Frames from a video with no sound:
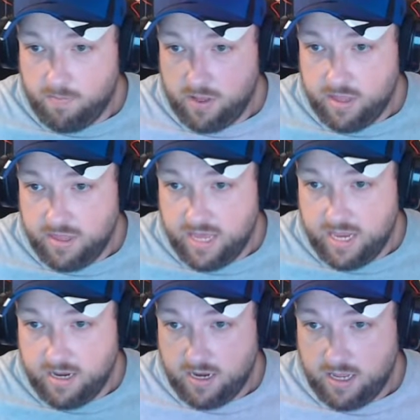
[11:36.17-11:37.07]

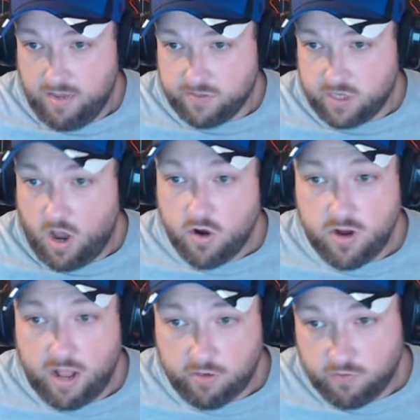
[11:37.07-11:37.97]
Then if it's
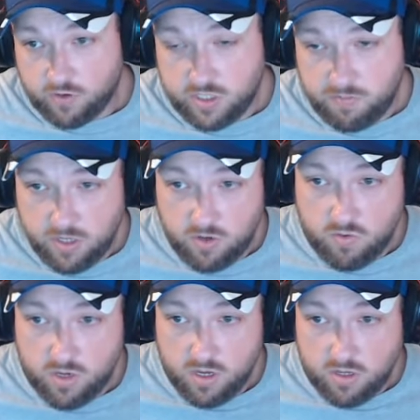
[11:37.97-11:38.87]
$100 for a
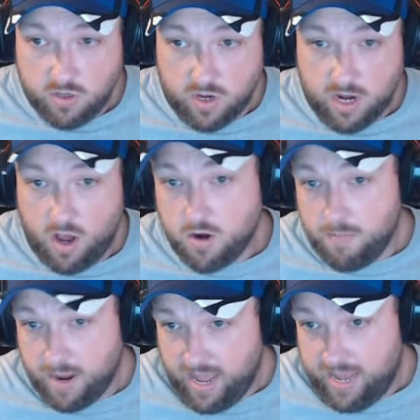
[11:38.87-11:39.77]
GPU, you get 100
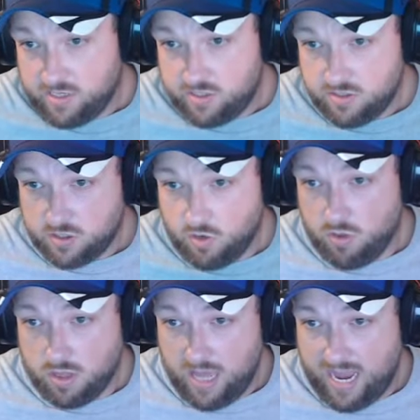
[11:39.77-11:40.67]
mega hash. So
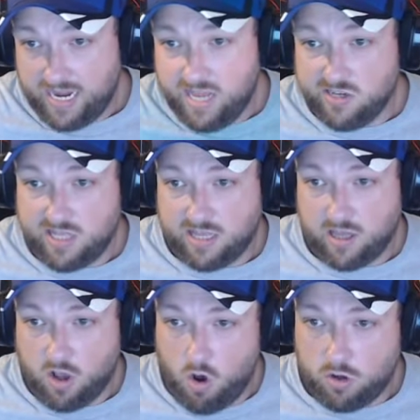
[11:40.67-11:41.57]
the idea is that the
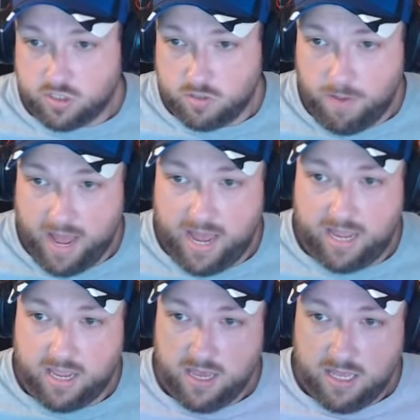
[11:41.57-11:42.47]
cost to
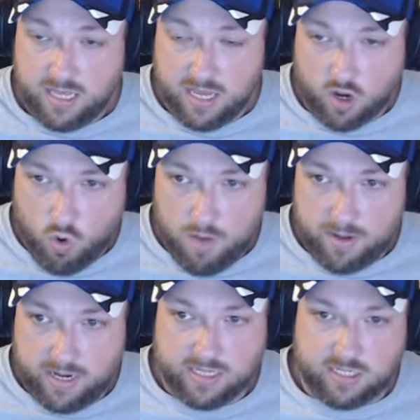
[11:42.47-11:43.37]
buy the
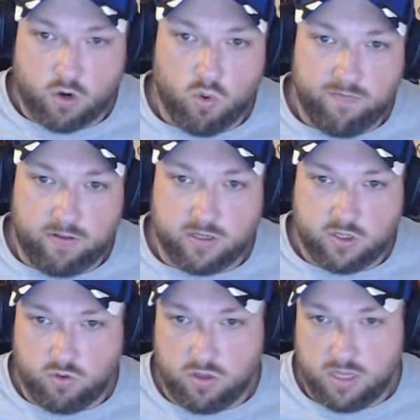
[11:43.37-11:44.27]
equipment is equivalent
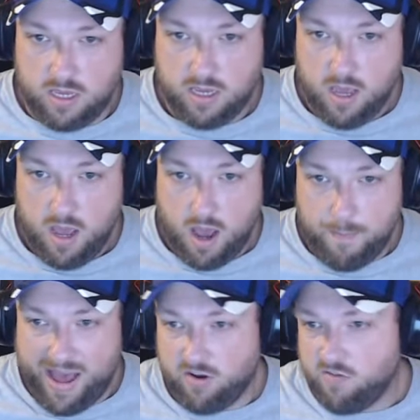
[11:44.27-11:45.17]
to the
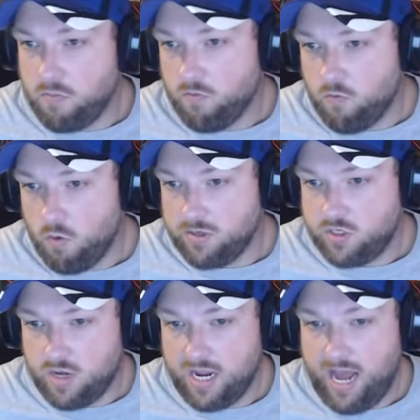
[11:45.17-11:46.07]
amount of performance
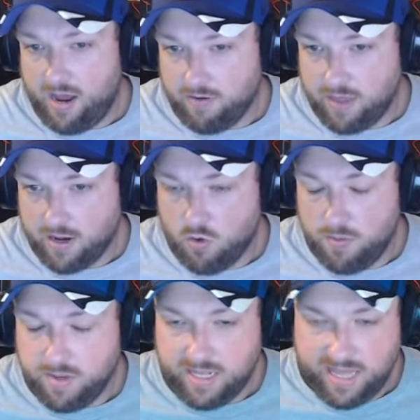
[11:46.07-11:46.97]
you get out of that
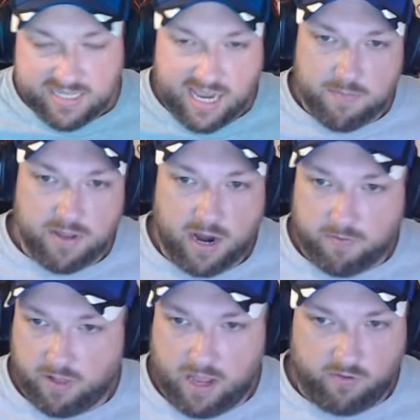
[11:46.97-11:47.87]
equipment, and that's kind of been our
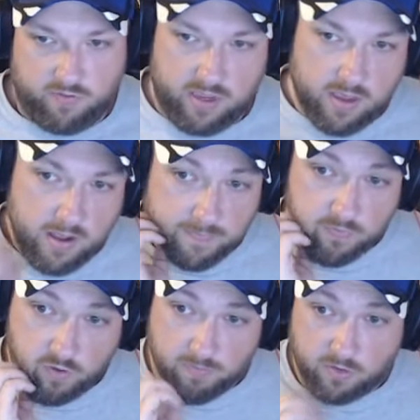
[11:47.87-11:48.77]
philosophy
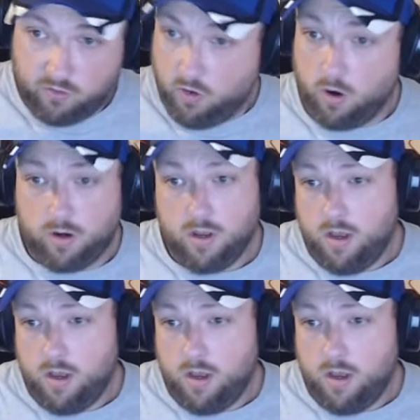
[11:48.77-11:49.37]
from the start.